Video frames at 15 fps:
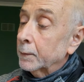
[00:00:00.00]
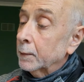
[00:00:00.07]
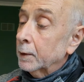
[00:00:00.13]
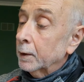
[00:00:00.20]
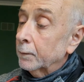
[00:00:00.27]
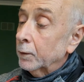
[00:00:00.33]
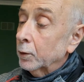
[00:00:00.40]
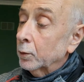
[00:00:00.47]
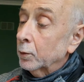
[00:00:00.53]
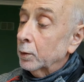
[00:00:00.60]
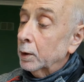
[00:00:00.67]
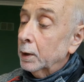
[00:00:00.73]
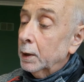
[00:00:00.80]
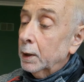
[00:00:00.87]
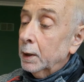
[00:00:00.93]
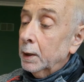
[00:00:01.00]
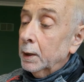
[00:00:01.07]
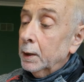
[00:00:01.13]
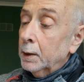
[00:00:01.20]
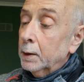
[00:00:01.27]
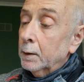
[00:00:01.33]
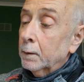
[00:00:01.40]
if you
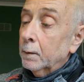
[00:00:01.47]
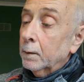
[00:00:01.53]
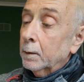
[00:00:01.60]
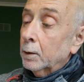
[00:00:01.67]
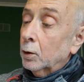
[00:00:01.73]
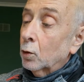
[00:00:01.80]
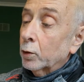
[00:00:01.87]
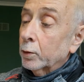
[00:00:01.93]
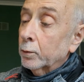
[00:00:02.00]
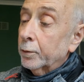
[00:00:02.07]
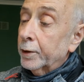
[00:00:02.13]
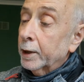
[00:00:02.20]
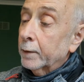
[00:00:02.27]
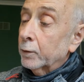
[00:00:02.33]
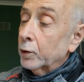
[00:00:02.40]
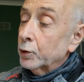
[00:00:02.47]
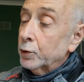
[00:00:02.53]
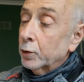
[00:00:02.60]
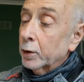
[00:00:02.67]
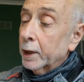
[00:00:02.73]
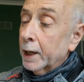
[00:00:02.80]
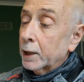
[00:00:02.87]
go to Thingiverse,
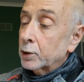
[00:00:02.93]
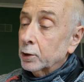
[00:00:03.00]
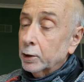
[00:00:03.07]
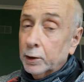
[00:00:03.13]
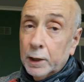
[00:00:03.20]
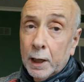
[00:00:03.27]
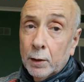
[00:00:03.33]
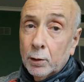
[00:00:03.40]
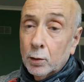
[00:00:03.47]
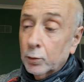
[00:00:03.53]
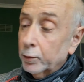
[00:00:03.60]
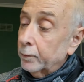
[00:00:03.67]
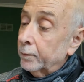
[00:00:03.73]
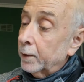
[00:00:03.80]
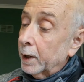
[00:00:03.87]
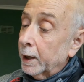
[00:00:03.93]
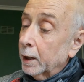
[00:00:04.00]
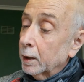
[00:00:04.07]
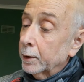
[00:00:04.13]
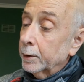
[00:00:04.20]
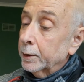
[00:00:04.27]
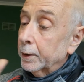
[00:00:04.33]
you can actually download the
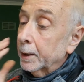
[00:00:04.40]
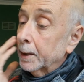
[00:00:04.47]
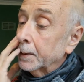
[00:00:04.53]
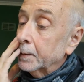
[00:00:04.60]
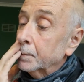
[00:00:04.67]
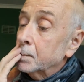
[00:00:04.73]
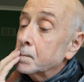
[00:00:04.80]
file and